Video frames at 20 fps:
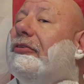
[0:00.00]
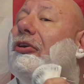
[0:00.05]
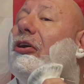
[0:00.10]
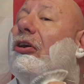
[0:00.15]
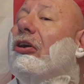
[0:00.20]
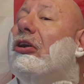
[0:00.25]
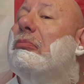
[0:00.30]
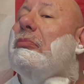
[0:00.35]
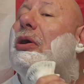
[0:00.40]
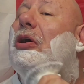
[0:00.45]
they
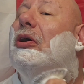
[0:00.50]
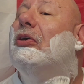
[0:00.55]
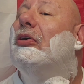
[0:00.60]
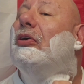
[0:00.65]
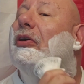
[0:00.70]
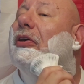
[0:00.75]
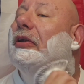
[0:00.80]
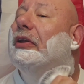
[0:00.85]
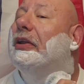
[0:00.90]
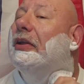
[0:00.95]
turn them
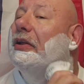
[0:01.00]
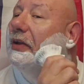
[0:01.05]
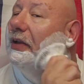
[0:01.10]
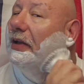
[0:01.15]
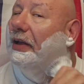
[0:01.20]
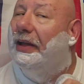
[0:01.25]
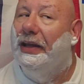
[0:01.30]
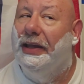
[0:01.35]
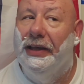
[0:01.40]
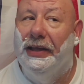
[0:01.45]
on
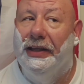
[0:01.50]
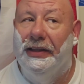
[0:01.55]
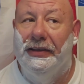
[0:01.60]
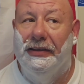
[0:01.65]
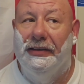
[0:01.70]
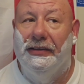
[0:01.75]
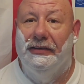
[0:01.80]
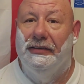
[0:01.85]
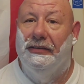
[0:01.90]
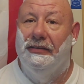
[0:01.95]

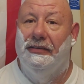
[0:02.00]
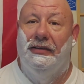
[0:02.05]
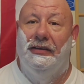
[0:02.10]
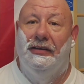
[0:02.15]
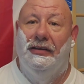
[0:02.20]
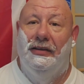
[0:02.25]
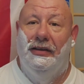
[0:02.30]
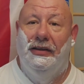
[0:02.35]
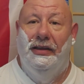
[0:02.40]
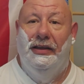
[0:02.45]
and
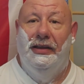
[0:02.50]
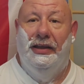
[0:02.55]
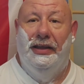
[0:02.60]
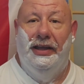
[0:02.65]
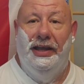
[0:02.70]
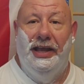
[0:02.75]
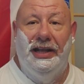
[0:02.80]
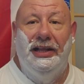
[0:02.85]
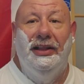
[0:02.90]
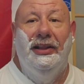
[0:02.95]

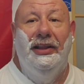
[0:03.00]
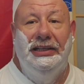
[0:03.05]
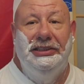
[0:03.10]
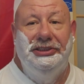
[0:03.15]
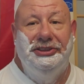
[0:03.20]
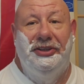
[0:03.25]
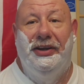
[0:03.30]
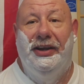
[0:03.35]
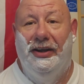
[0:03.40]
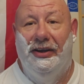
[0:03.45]
it
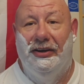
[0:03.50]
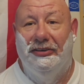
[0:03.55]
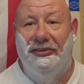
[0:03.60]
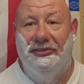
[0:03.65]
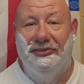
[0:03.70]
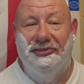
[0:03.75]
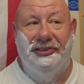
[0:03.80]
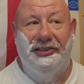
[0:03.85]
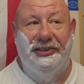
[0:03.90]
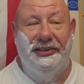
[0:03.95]
cleans your
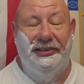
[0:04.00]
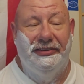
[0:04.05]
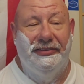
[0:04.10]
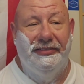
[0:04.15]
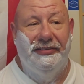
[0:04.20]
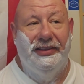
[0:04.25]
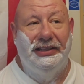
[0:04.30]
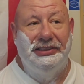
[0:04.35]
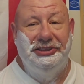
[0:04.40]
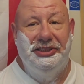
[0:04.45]
ears,
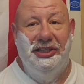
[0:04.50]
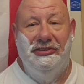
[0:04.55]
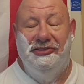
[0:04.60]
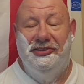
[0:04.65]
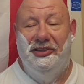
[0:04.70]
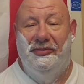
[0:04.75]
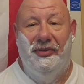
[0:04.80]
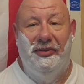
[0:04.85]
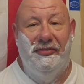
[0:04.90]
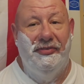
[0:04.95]
and they show
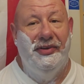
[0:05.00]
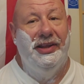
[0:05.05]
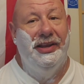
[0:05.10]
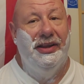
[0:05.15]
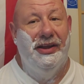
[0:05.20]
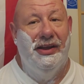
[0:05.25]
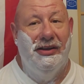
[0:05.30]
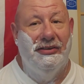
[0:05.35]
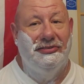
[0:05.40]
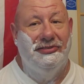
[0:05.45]
some of the
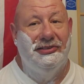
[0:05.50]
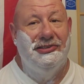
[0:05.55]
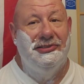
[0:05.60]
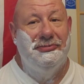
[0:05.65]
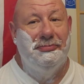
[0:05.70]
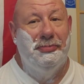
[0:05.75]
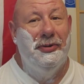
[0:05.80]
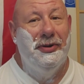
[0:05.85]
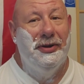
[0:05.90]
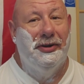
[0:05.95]
videos, and
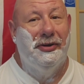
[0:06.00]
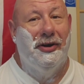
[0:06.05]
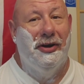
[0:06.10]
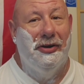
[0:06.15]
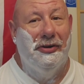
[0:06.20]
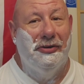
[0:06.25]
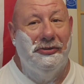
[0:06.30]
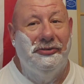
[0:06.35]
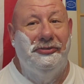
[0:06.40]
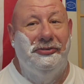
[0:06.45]
it's pretty
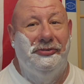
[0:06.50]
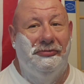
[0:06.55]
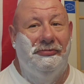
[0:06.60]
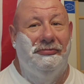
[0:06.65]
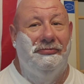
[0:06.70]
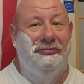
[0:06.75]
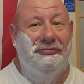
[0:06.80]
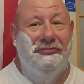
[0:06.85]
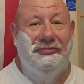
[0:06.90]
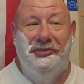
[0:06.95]
gross.
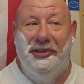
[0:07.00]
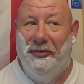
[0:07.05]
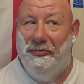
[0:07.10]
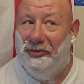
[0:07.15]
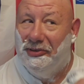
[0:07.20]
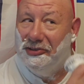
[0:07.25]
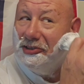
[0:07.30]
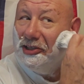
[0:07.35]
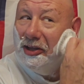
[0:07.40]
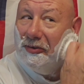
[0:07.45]
Some
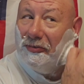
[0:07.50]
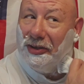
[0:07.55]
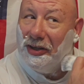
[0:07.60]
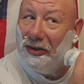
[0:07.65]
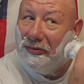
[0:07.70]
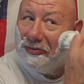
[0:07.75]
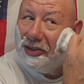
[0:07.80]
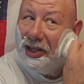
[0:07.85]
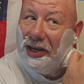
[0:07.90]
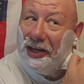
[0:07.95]
of the stuff
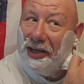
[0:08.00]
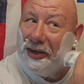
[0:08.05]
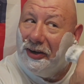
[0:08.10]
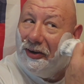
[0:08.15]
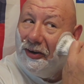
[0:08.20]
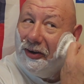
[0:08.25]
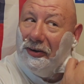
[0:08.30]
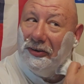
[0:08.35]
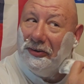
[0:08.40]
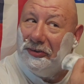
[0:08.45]
comes out of
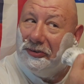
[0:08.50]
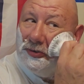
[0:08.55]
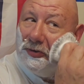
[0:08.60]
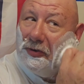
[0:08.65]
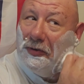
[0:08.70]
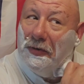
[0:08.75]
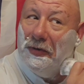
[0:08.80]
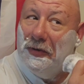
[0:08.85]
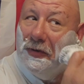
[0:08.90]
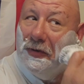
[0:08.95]
your ears.